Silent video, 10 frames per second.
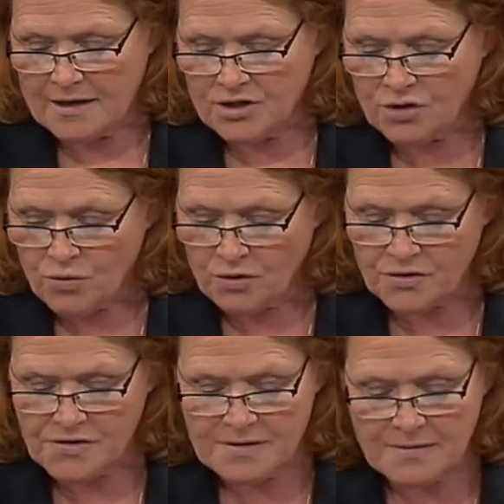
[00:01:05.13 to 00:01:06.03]

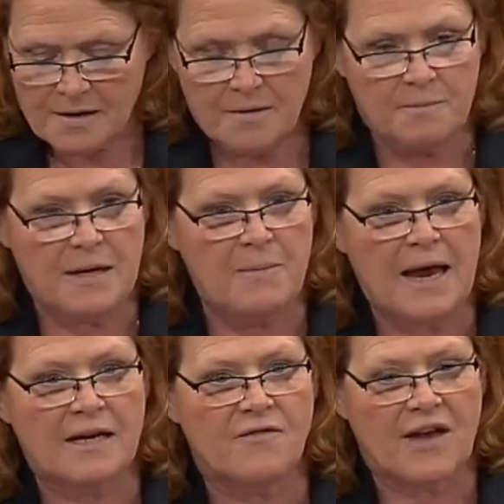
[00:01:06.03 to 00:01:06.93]
tools be
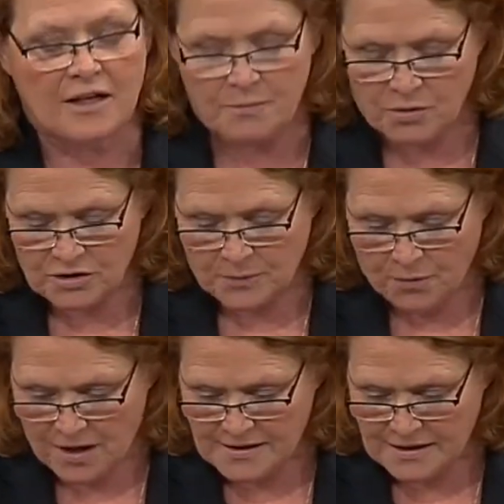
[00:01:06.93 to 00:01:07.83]
made available to
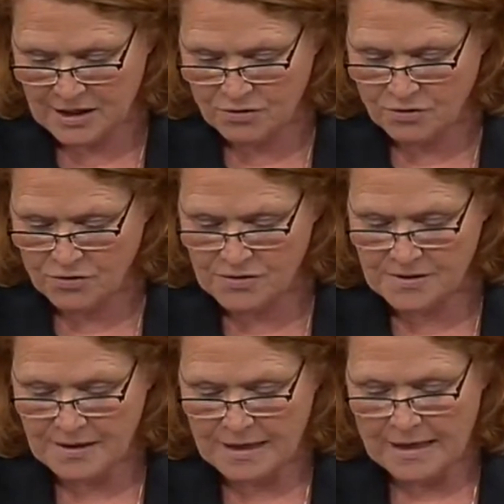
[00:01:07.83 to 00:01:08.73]

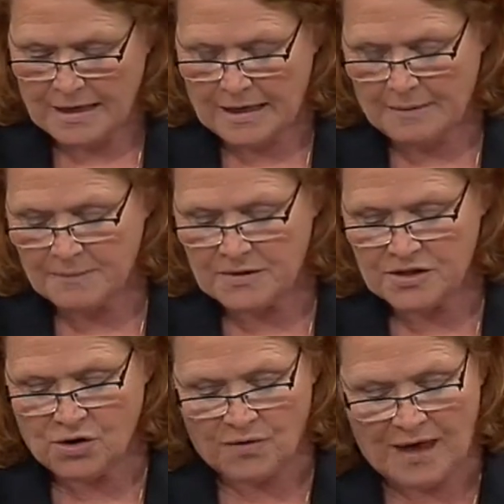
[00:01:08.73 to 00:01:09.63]
prosecutors
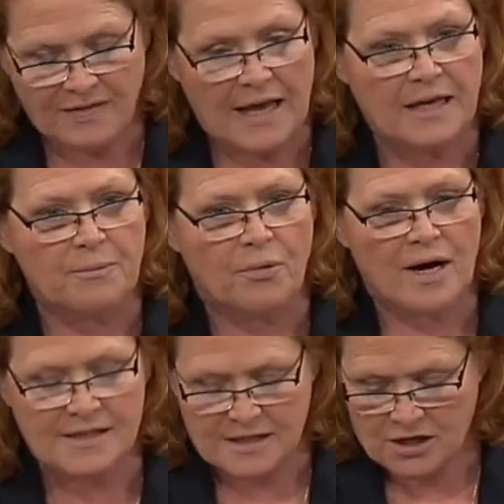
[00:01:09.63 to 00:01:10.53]
so that they can
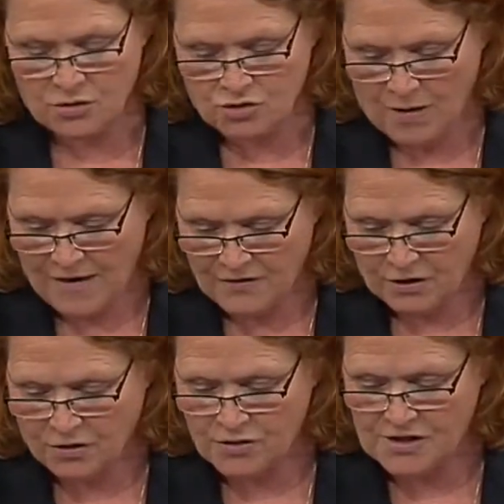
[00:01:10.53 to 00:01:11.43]
prosecute
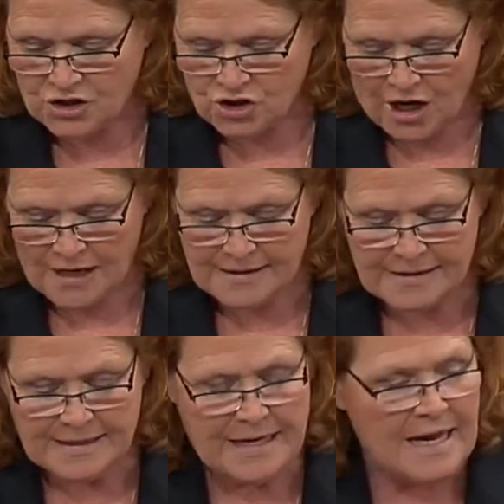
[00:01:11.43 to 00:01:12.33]
traffickers and
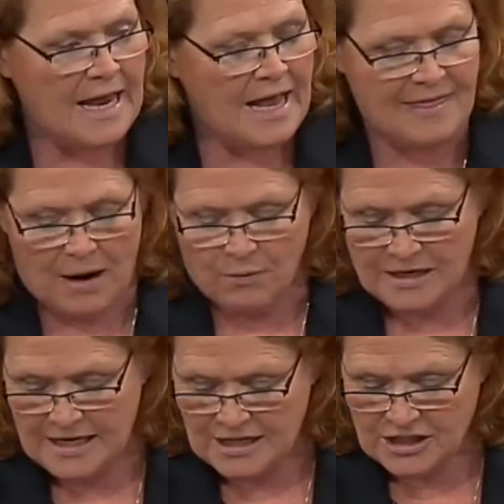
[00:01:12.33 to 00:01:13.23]
Johns, and that we
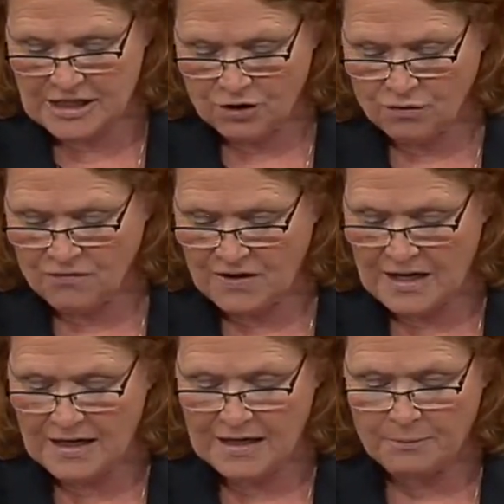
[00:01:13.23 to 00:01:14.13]
need to
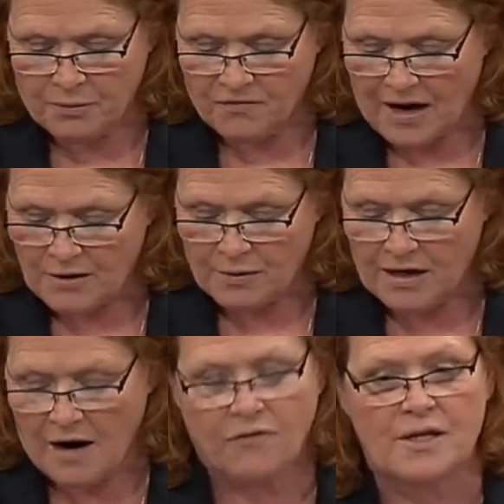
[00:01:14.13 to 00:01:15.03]
intervene and provide
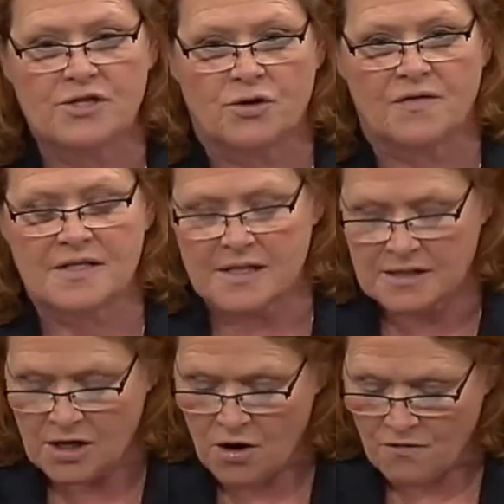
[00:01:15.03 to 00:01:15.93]
recovery
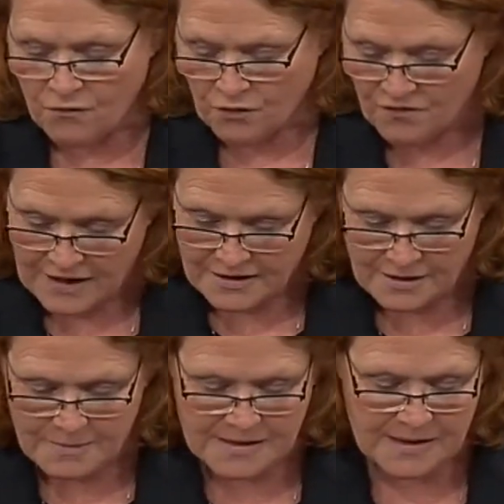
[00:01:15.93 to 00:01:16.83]
services for
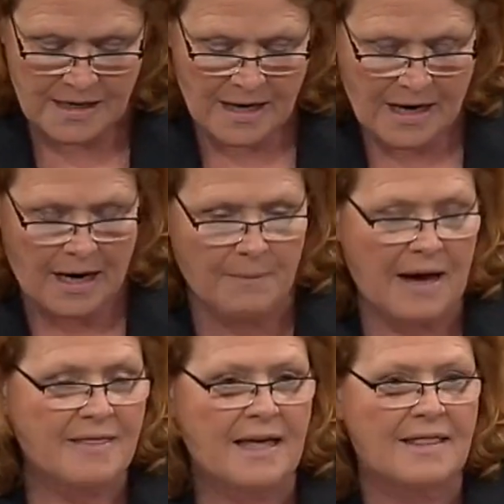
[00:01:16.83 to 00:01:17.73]
victims.
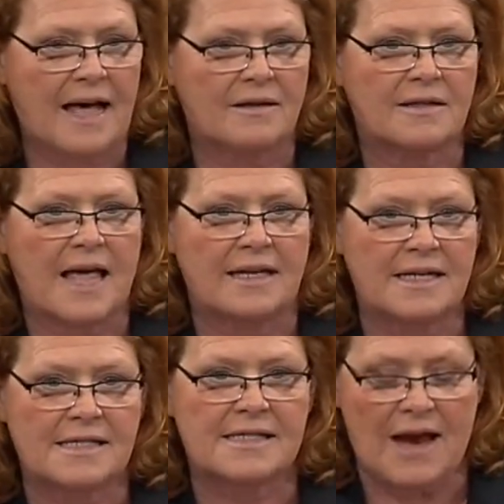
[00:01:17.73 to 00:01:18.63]
I think that
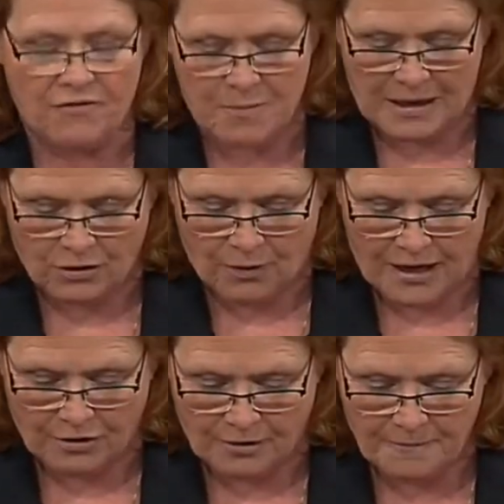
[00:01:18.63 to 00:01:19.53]
needs never been
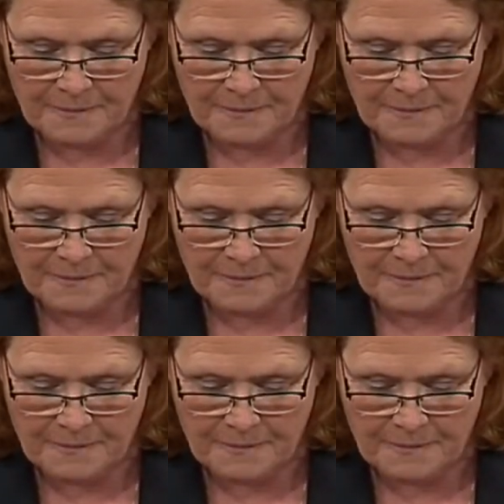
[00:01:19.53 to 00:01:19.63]
greater.